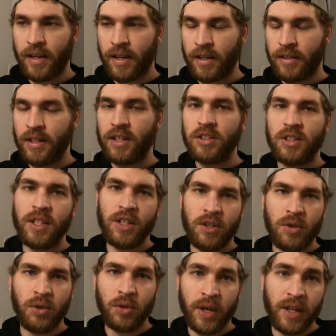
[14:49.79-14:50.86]
It does need
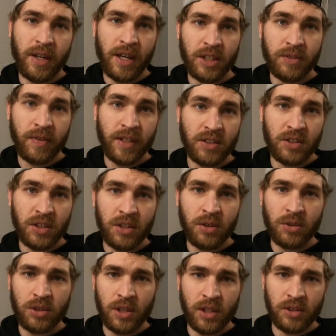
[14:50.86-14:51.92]
new crankcase vent
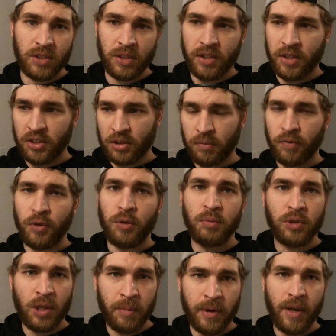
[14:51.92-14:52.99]
seals because there is some fumes
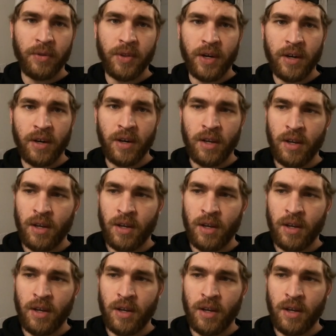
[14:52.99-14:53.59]
coming out there,